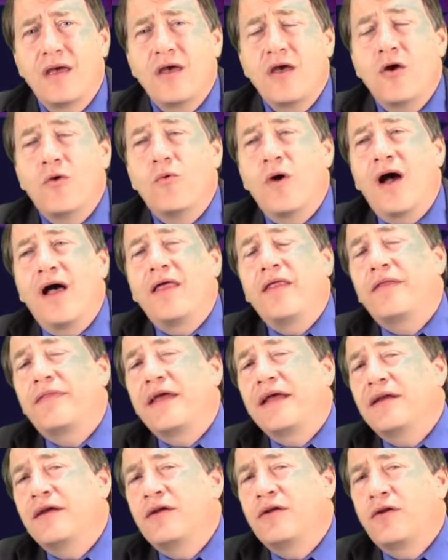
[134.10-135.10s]
Well,
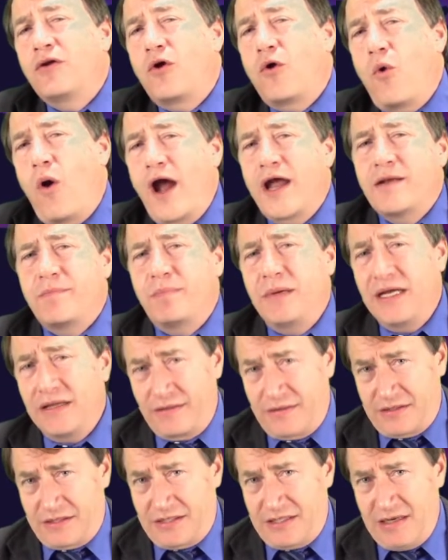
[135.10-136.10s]
they didn't quite
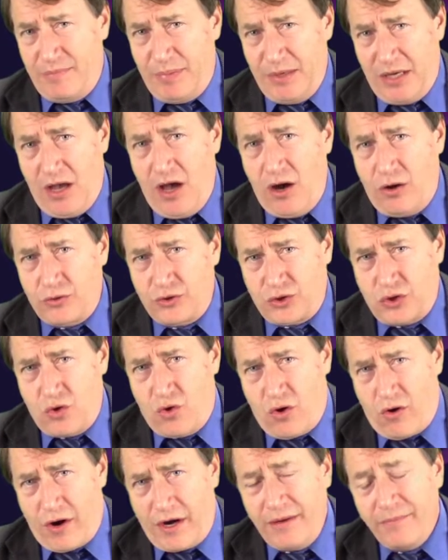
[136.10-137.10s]
beat the CBO
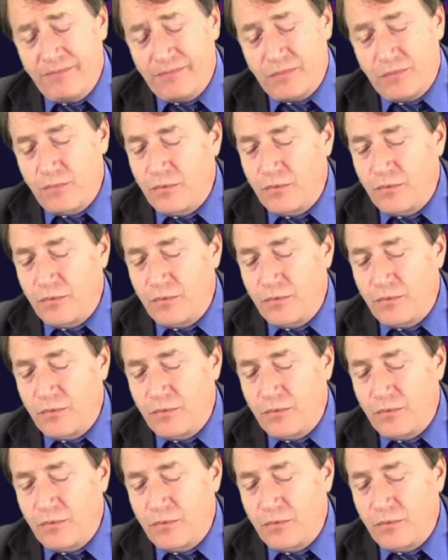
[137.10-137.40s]
scoring,